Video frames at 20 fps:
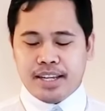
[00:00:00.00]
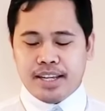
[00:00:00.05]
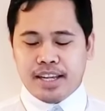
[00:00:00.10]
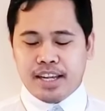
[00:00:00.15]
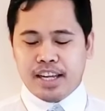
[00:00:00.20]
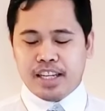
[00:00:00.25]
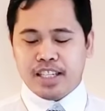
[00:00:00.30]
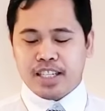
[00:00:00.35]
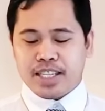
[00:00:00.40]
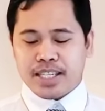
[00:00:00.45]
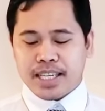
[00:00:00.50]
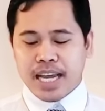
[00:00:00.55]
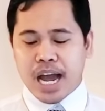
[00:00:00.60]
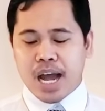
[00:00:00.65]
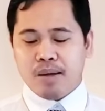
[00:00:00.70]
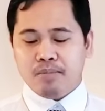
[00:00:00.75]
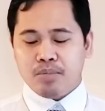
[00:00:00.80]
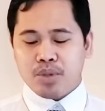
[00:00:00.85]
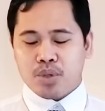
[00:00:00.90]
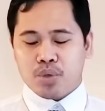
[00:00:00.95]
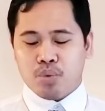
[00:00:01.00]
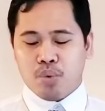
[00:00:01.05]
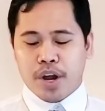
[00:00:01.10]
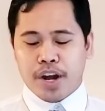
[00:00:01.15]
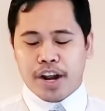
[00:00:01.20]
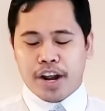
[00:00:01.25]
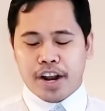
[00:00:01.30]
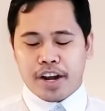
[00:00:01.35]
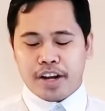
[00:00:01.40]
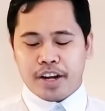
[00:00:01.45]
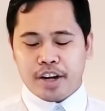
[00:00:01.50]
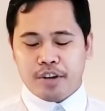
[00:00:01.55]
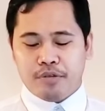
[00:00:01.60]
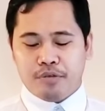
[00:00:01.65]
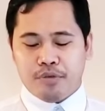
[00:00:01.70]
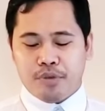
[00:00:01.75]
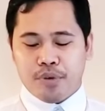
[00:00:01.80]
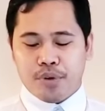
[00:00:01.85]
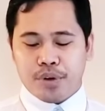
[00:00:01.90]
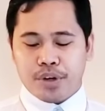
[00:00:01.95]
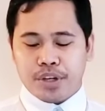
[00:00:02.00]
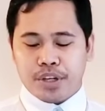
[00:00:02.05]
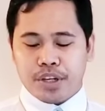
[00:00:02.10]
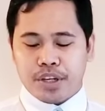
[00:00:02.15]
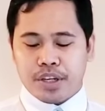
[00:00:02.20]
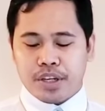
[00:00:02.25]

In Psalms 104,